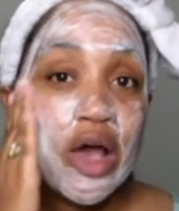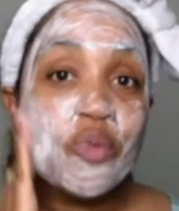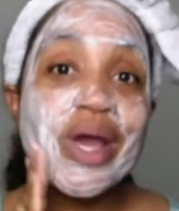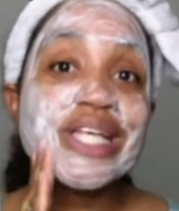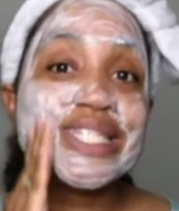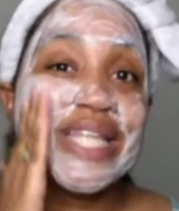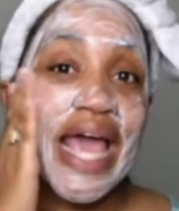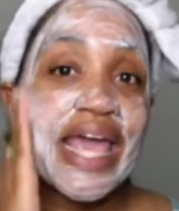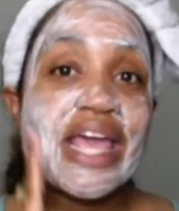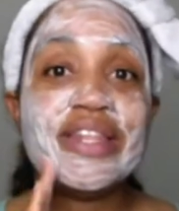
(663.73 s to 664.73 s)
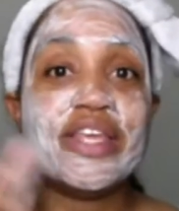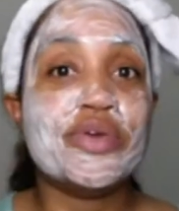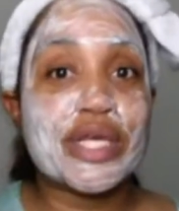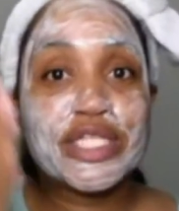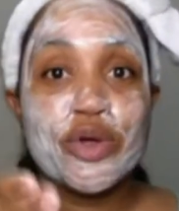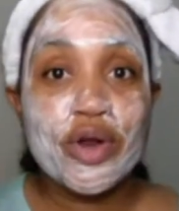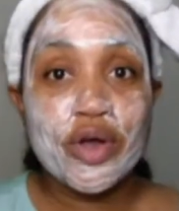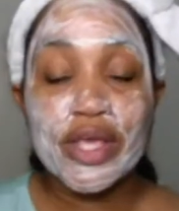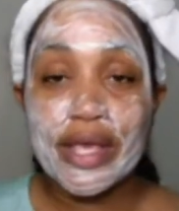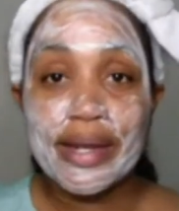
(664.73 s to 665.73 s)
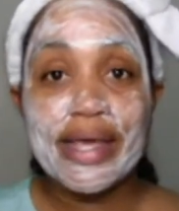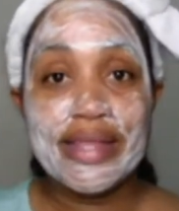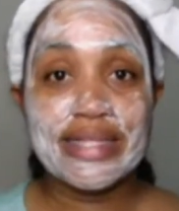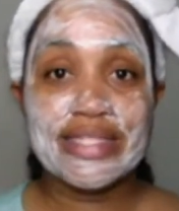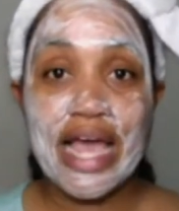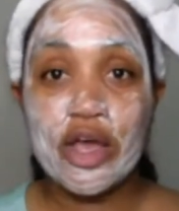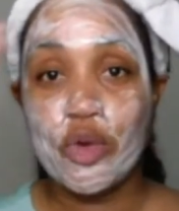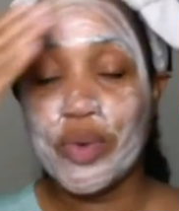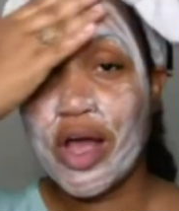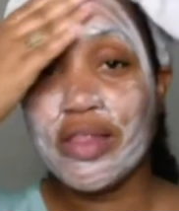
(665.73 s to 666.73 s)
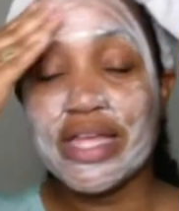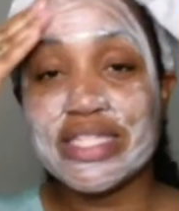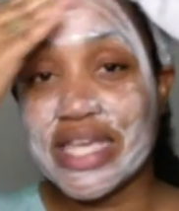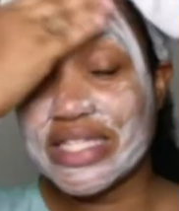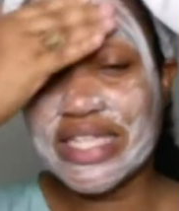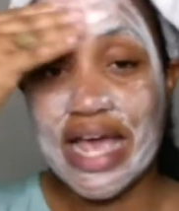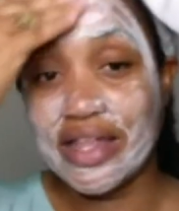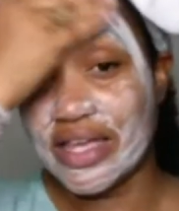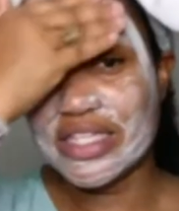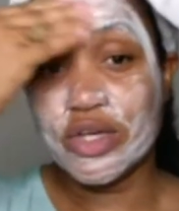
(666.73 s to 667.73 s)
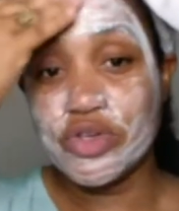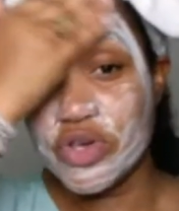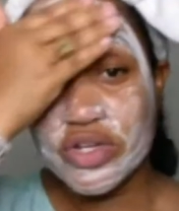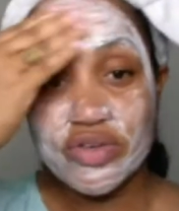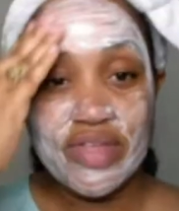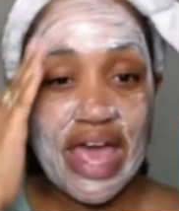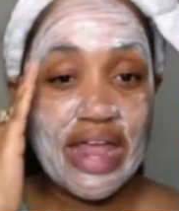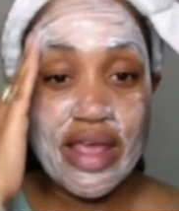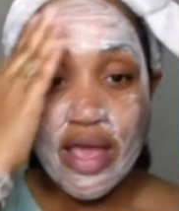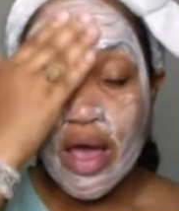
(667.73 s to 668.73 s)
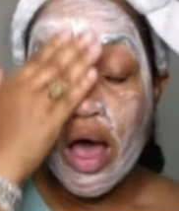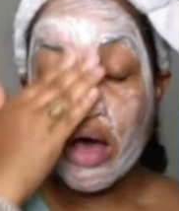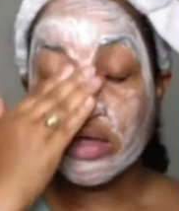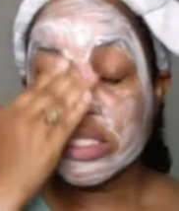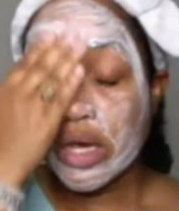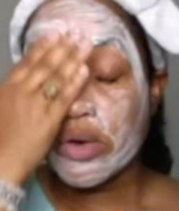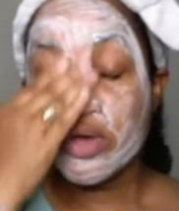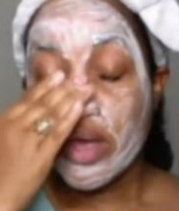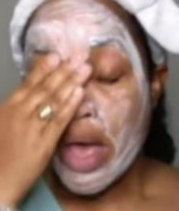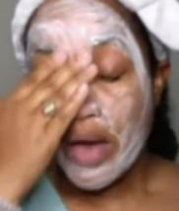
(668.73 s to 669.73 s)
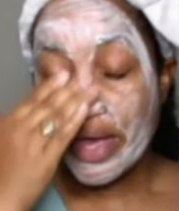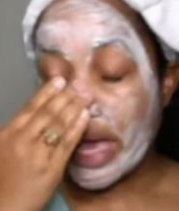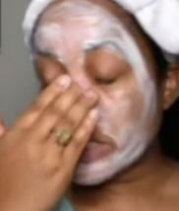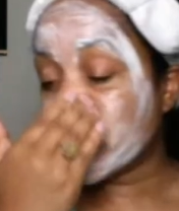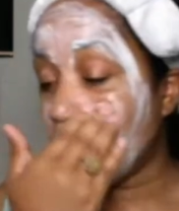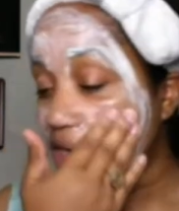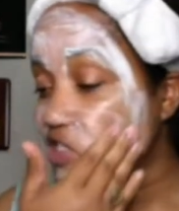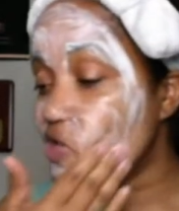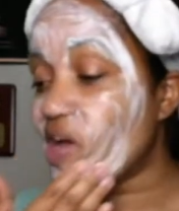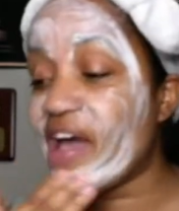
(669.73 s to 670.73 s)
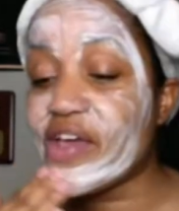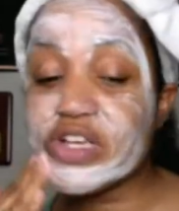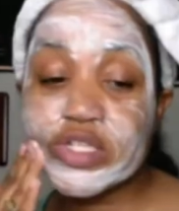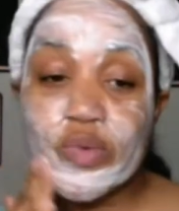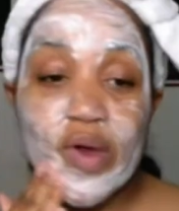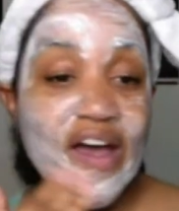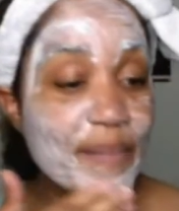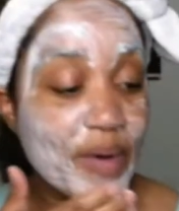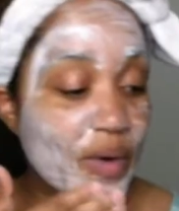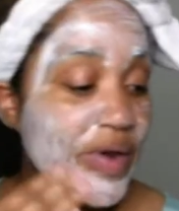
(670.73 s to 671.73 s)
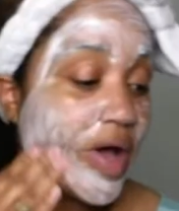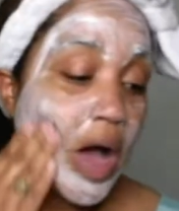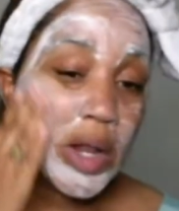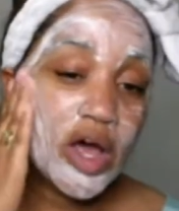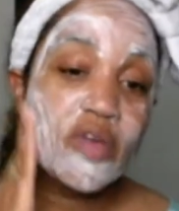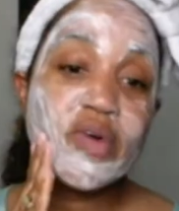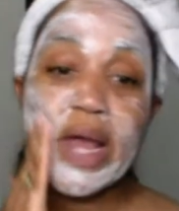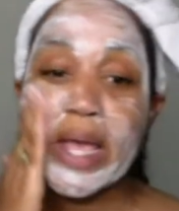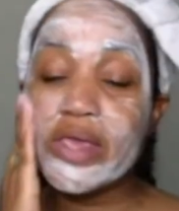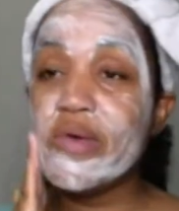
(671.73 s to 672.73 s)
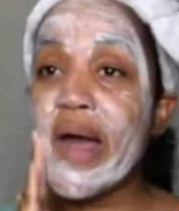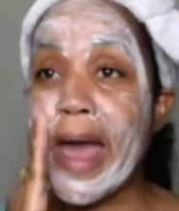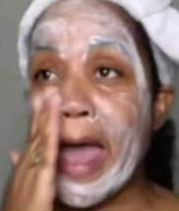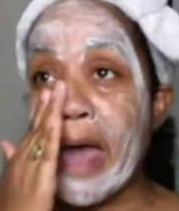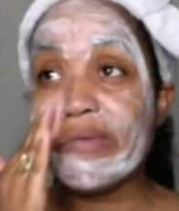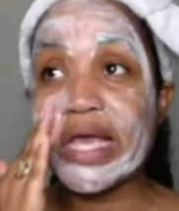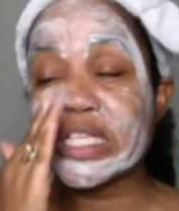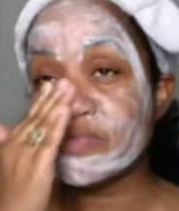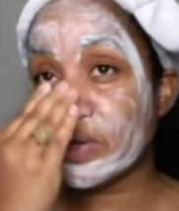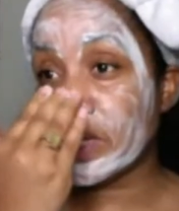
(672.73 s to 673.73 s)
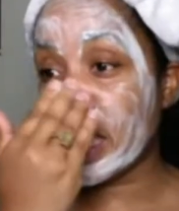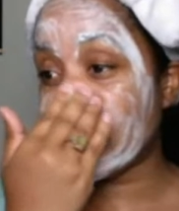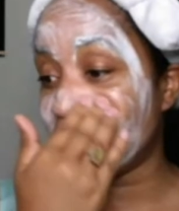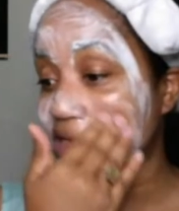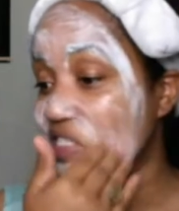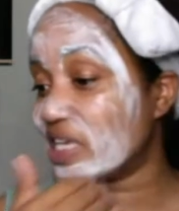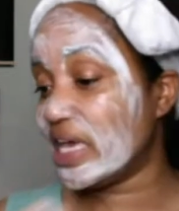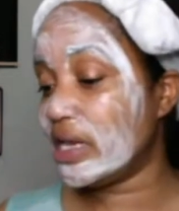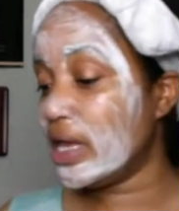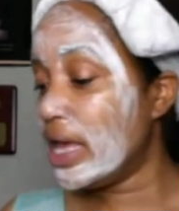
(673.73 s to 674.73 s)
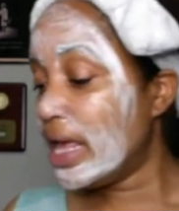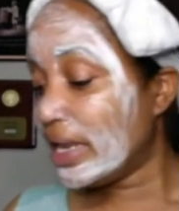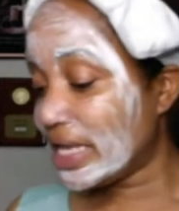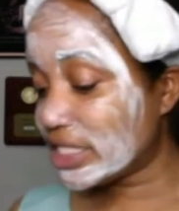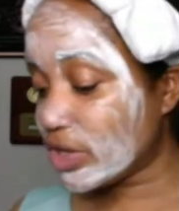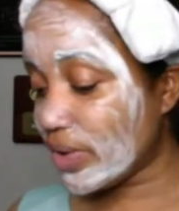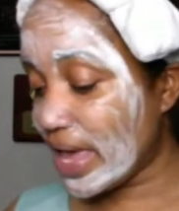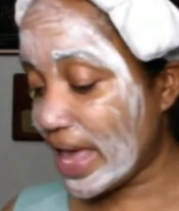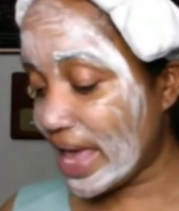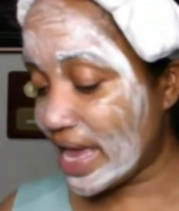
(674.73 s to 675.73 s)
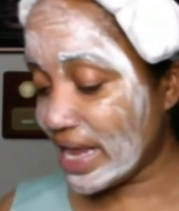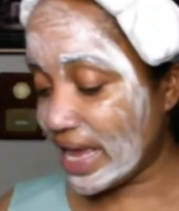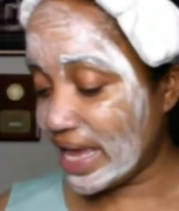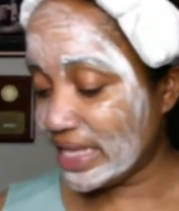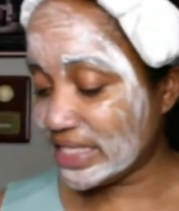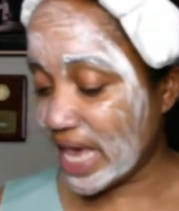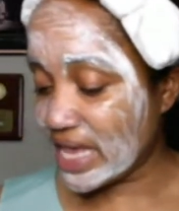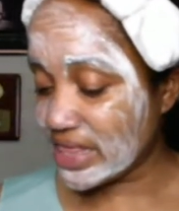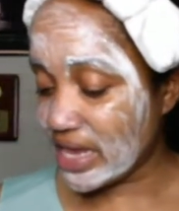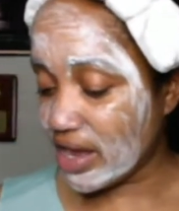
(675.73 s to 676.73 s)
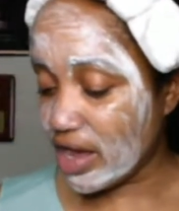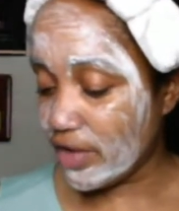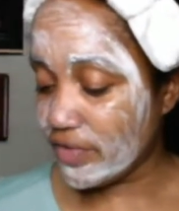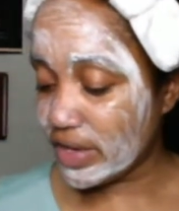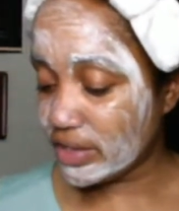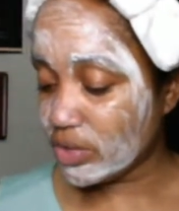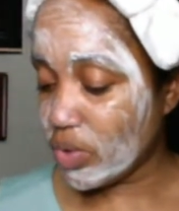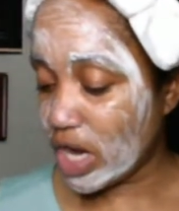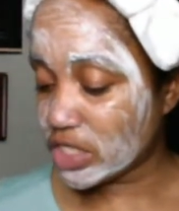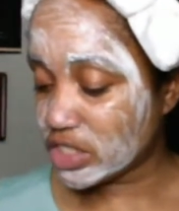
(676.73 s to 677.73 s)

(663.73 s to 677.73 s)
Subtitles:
a rest day, and then you can start again in that cycle. We call it skin cycling. So you can do that also. Okay, so once you got your scrub on all over and you have exfoliated your skin, let's go ahead and take that off. I need to